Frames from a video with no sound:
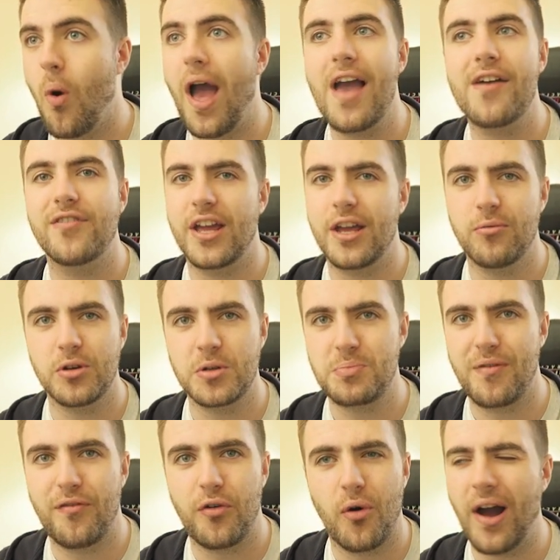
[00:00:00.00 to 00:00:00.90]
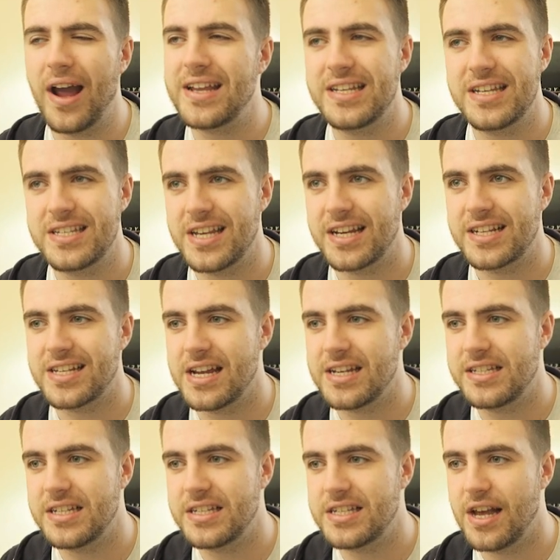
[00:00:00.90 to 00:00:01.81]
whatever he was before, 86,
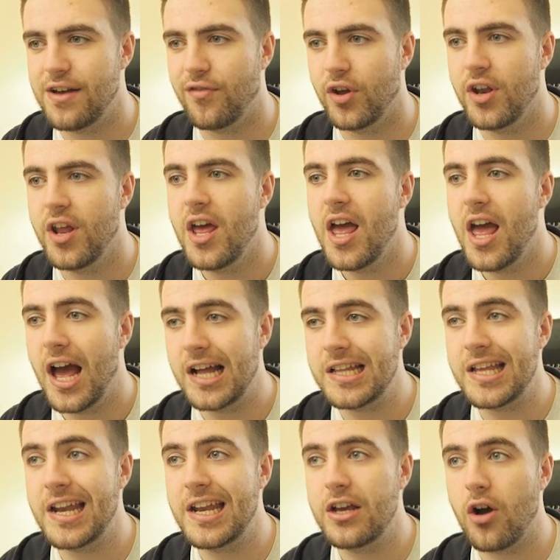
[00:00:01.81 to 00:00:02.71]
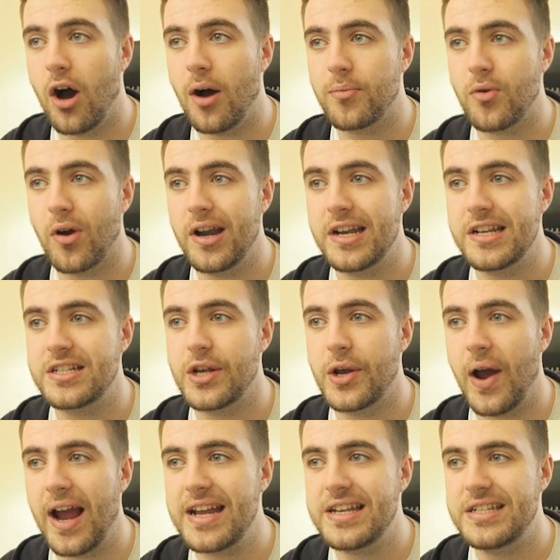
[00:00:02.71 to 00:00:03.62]
87, and then he got upgraded
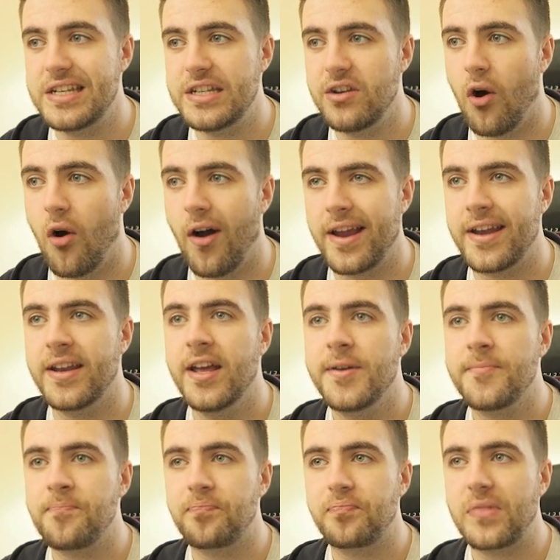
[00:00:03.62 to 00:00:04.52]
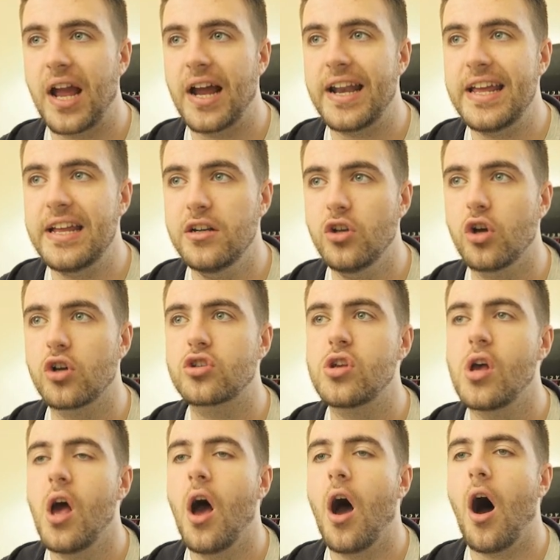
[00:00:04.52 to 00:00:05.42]
to 89, and he
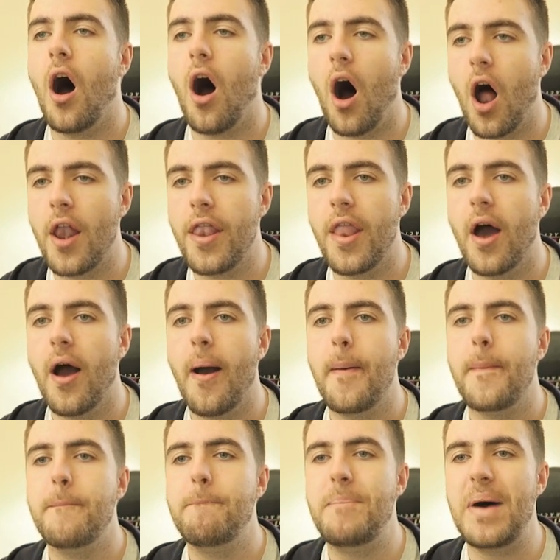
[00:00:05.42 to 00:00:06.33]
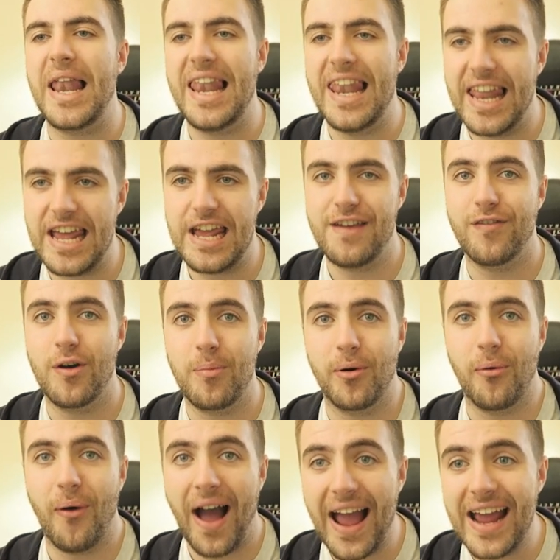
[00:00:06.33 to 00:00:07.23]
looks
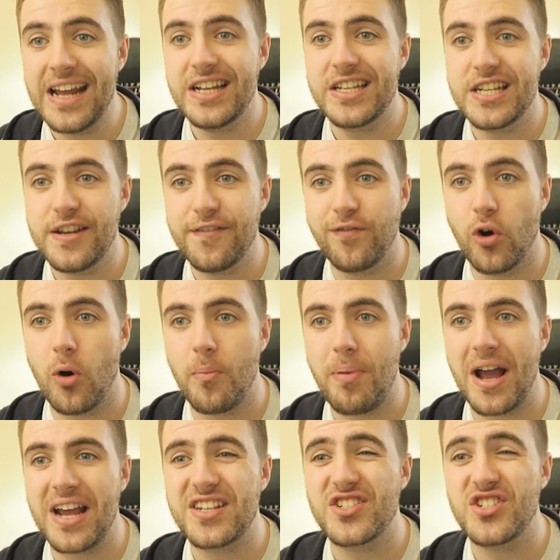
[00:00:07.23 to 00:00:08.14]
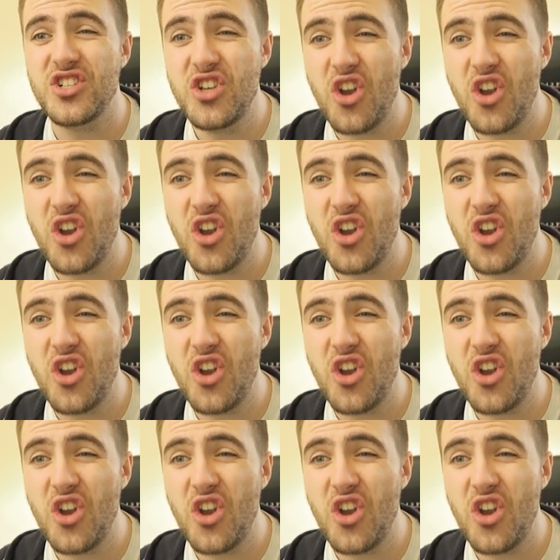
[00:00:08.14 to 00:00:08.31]
unbelievable. 84 pace,